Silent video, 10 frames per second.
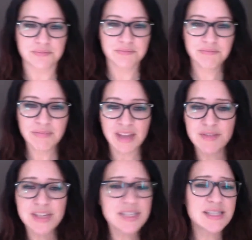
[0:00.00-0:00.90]
If
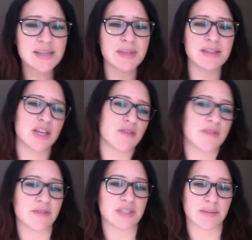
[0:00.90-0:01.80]
this is something that you've never
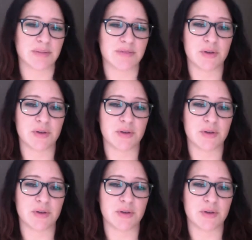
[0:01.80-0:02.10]
done before,